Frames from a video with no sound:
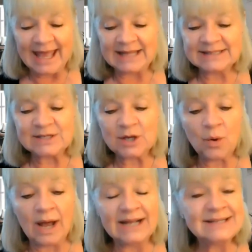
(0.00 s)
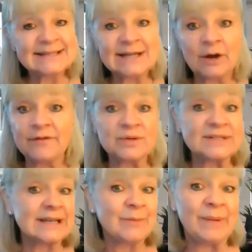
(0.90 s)
And so I just tell
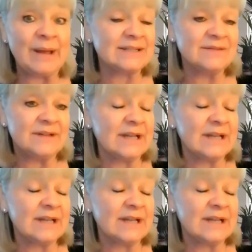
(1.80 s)
folks that I'm a passive